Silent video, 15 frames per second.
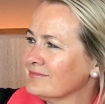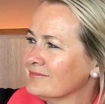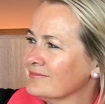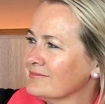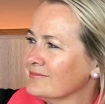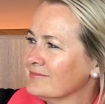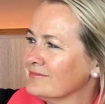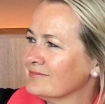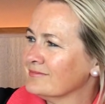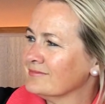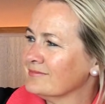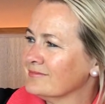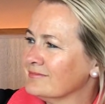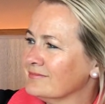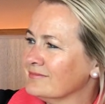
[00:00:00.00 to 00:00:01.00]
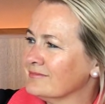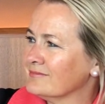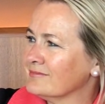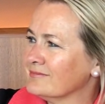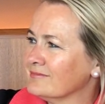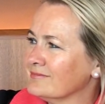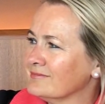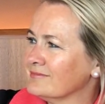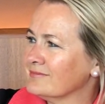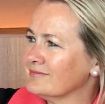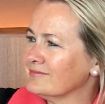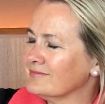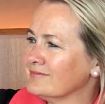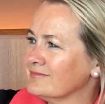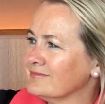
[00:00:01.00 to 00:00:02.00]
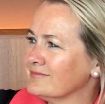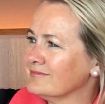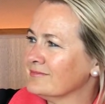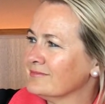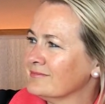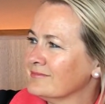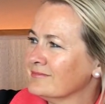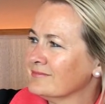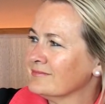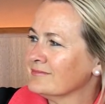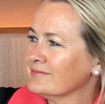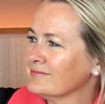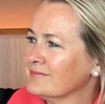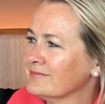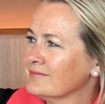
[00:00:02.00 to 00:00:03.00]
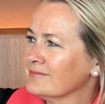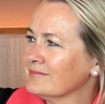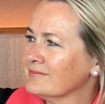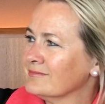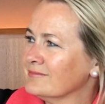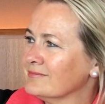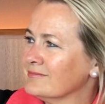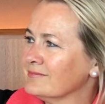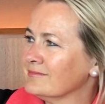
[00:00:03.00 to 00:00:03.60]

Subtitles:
(silent)